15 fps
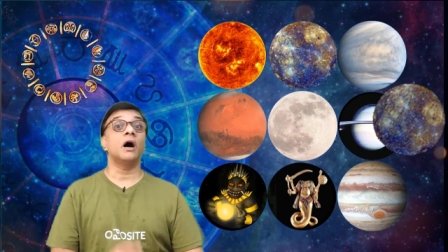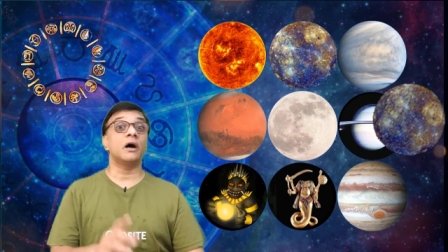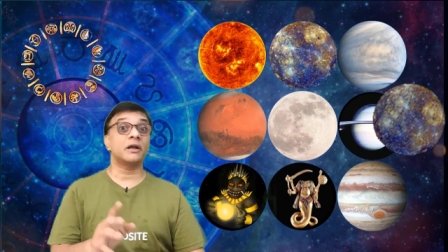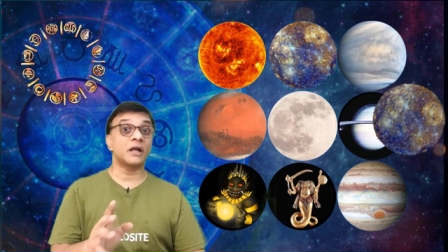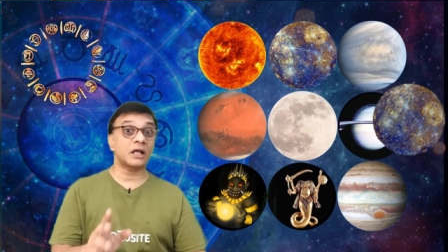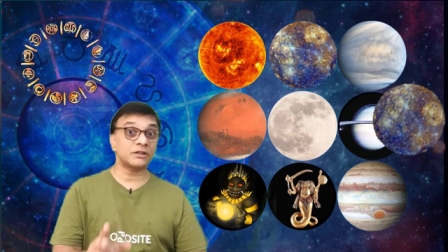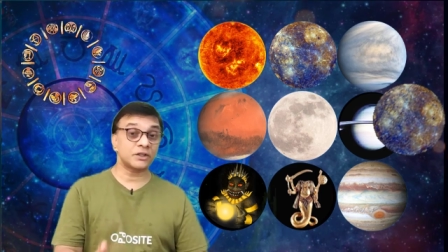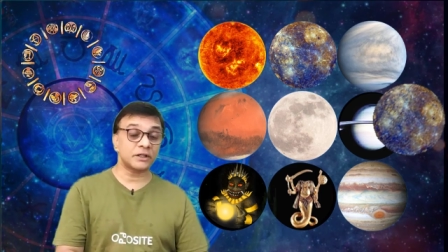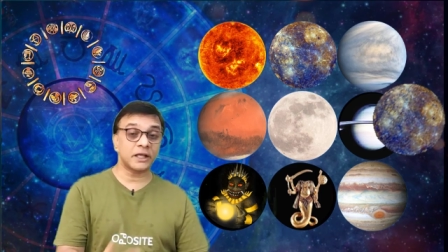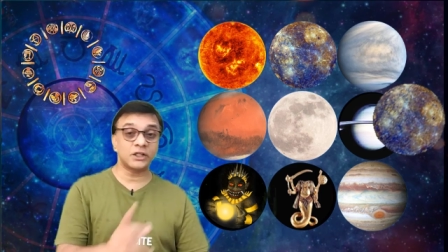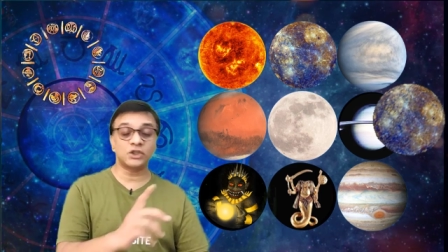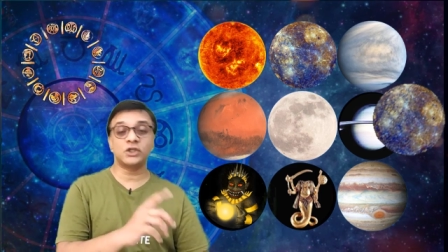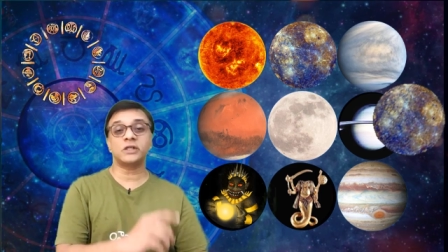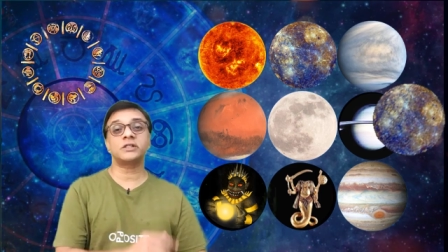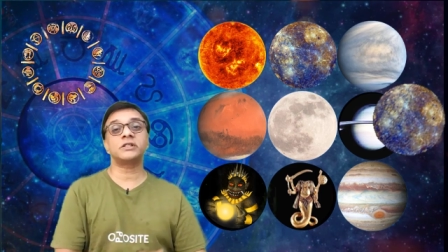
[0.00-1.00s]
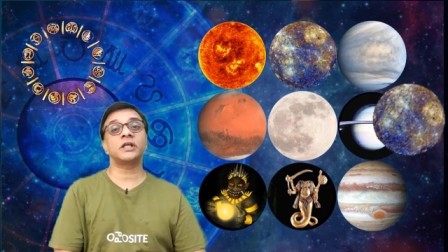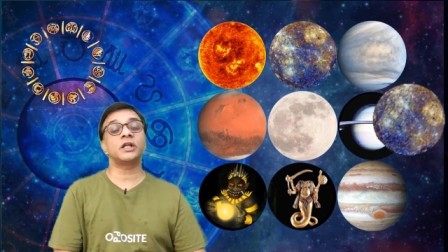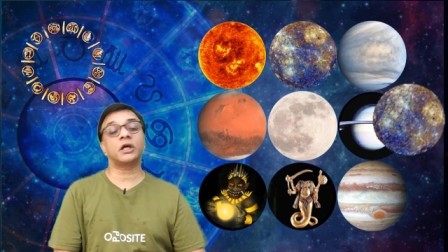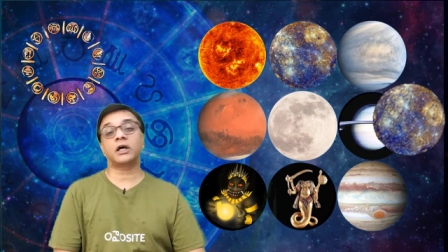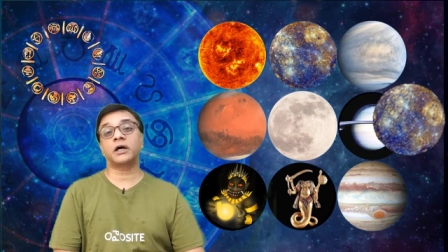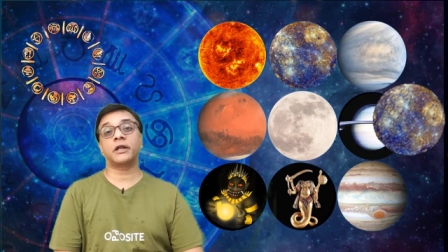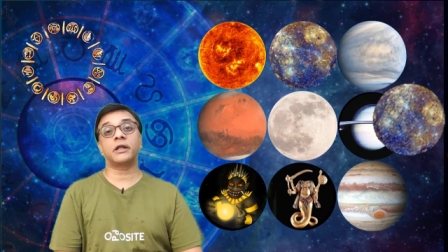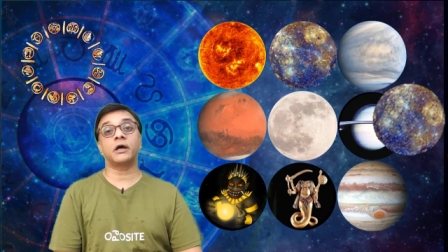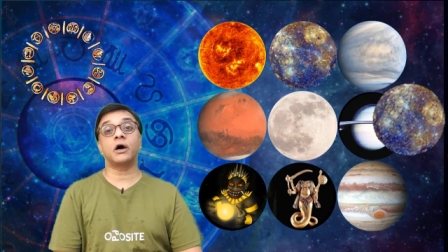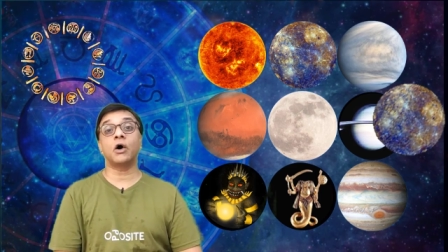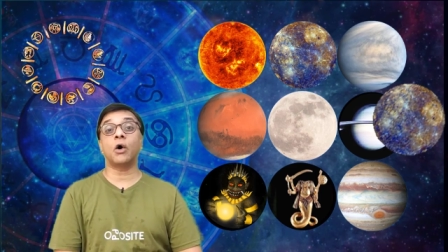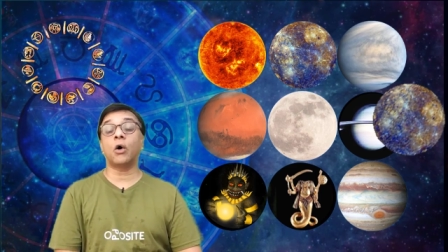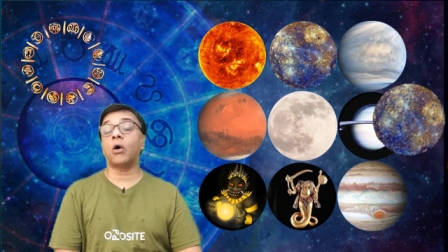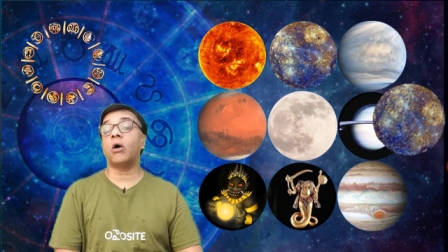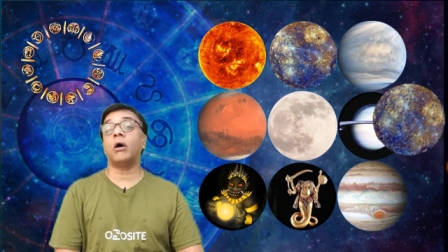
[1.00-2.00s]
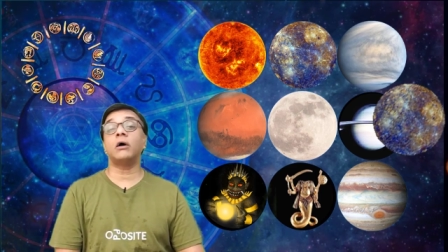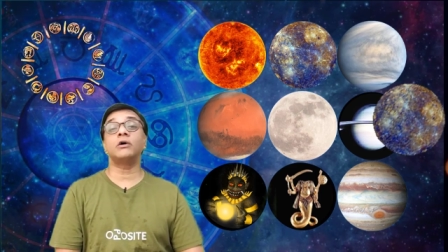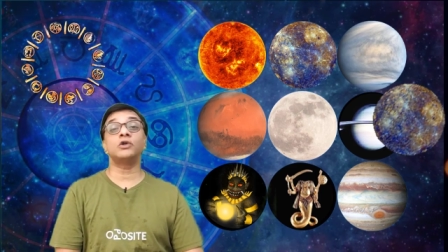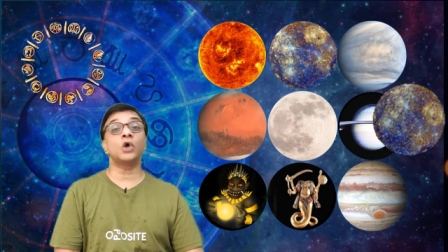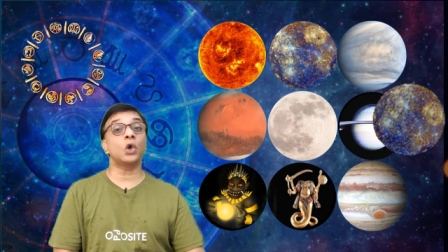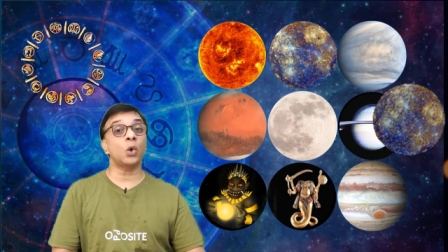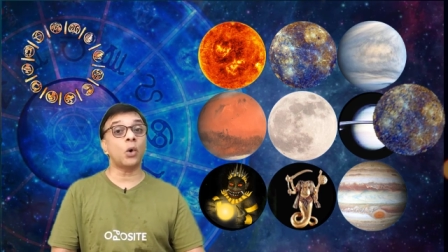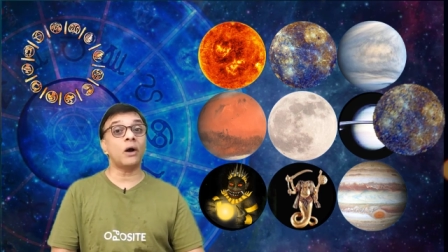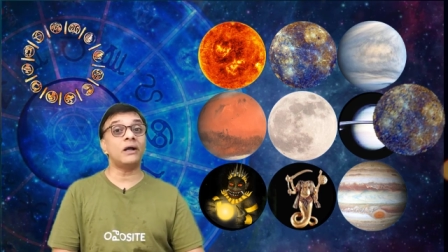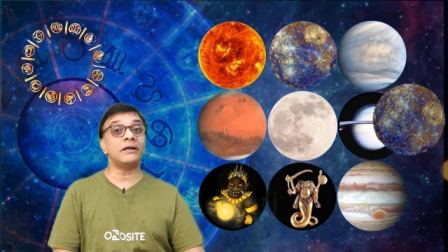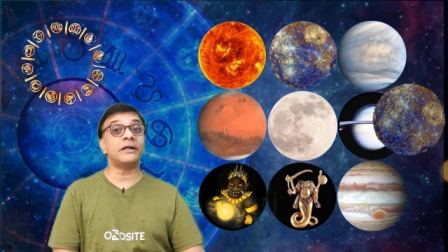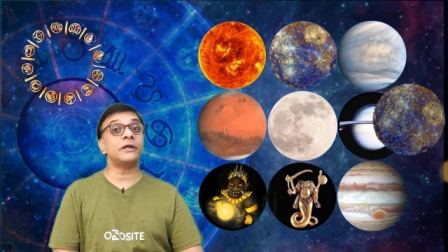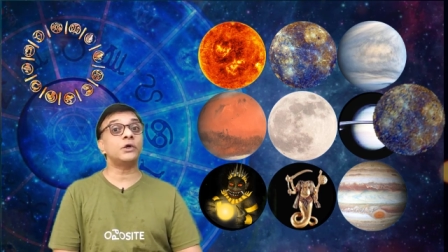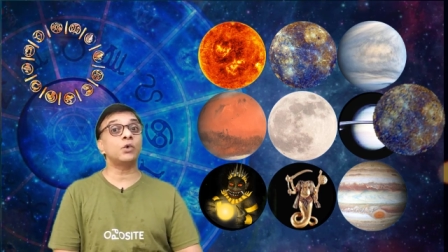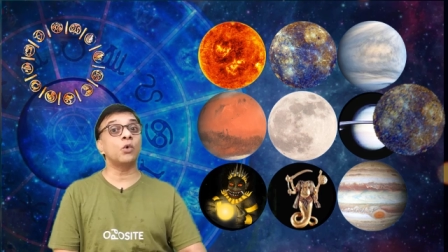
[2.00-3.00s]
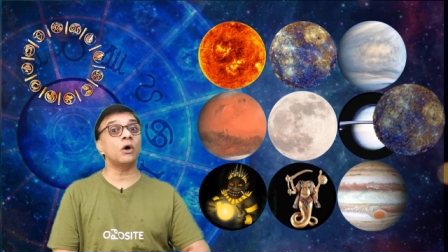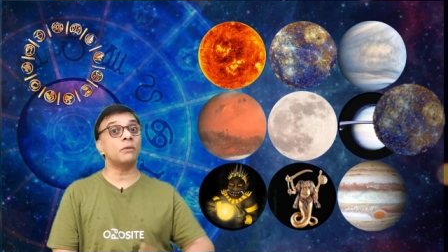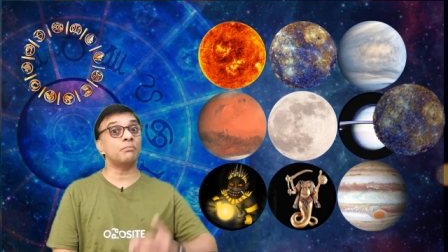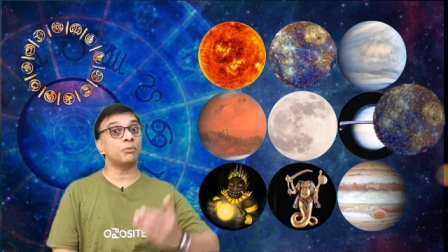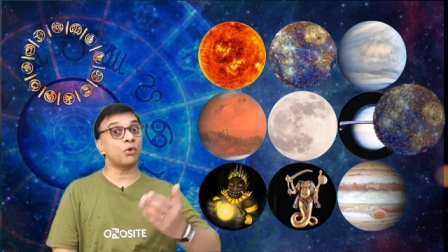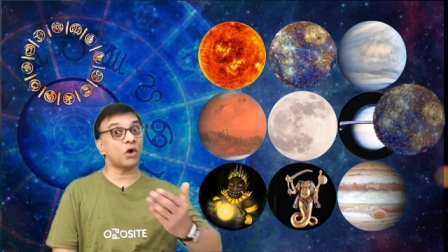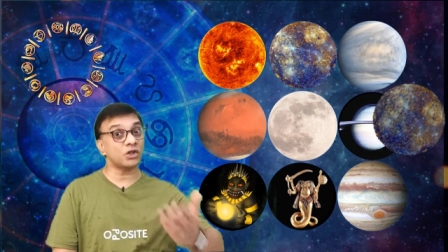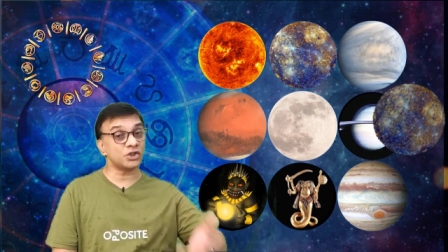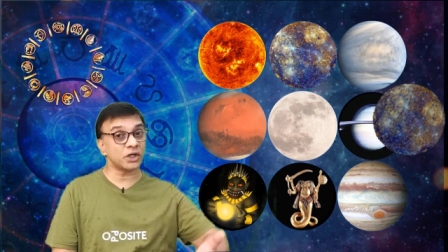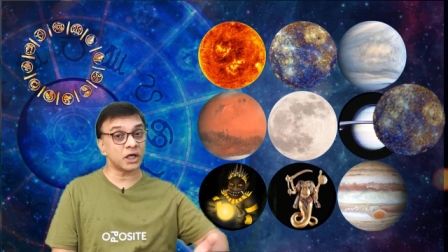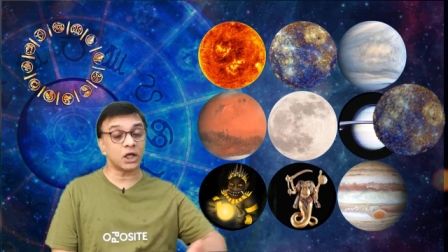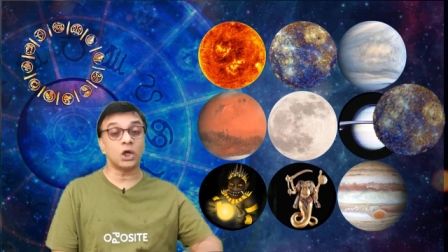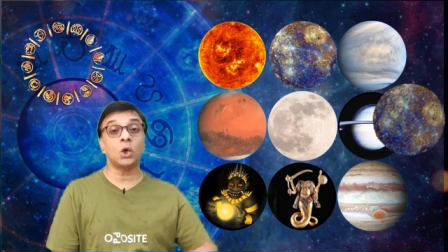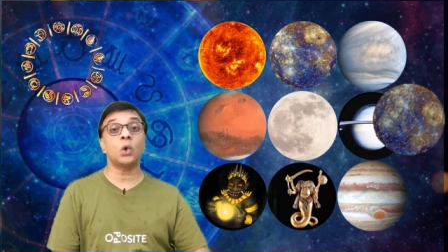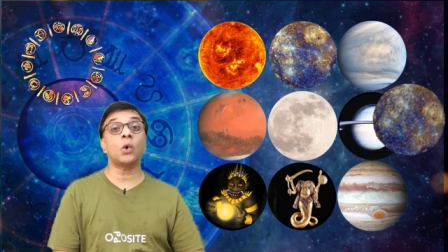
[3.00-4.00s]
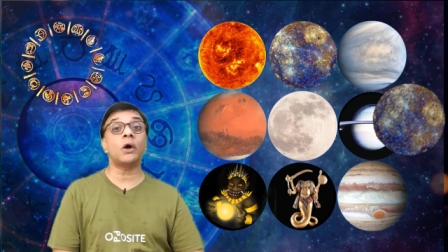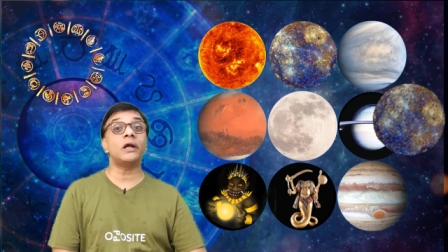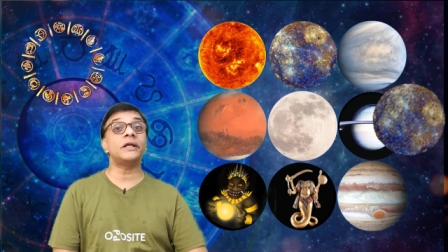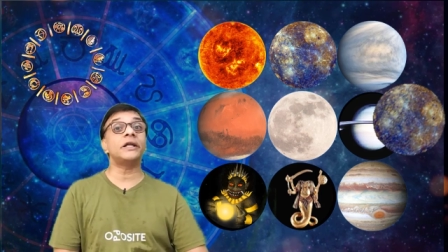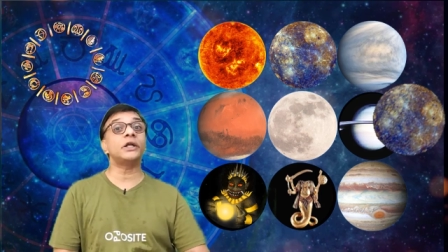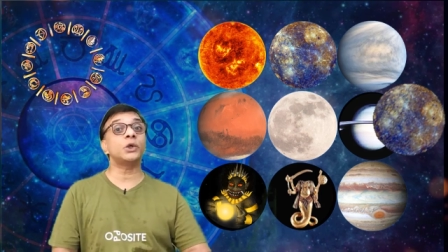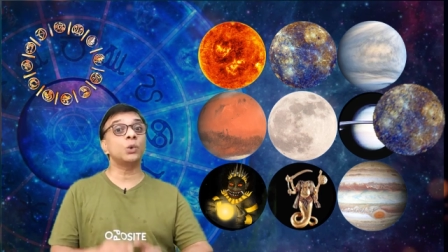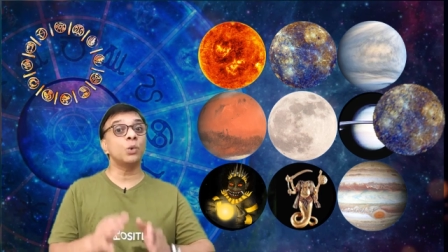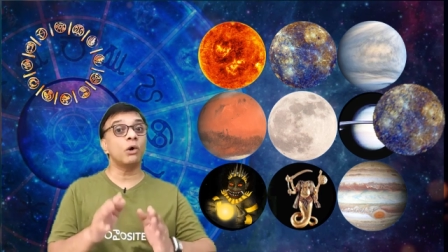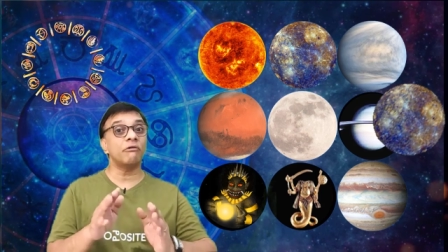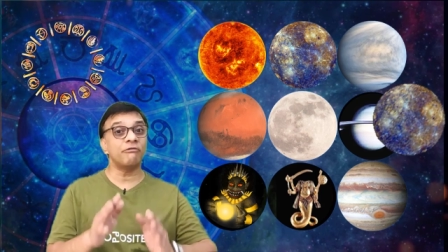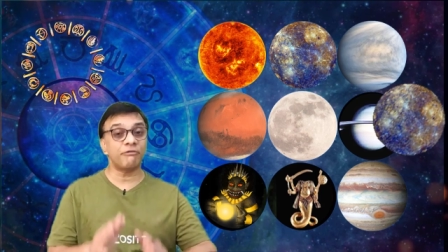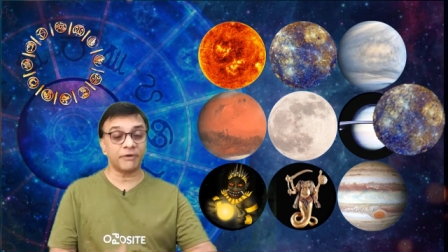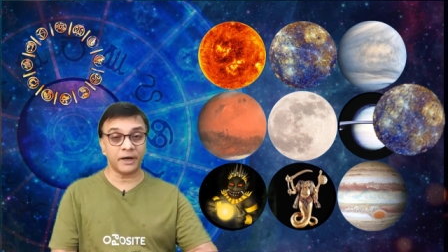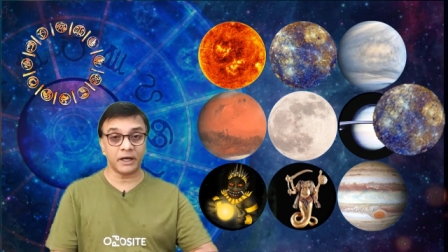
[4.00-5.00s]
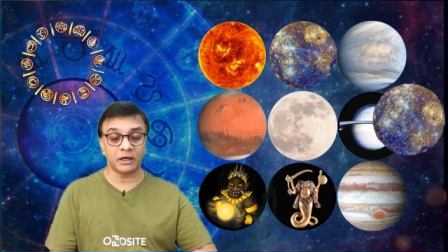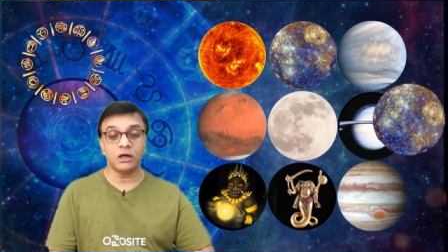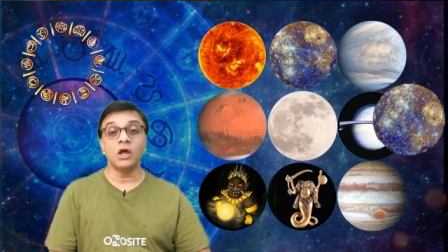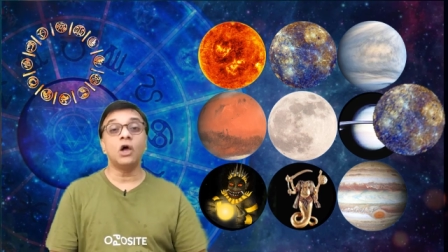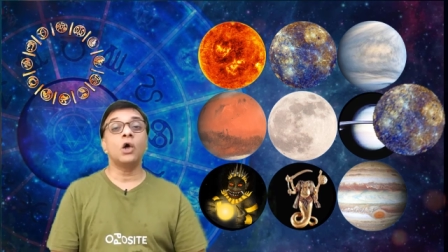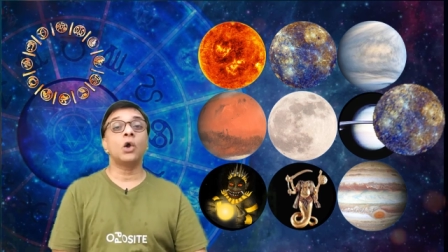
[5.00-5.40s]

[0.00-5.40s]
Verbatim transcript: rather than just in a career or your loyalty to a project, loyalty to a friend,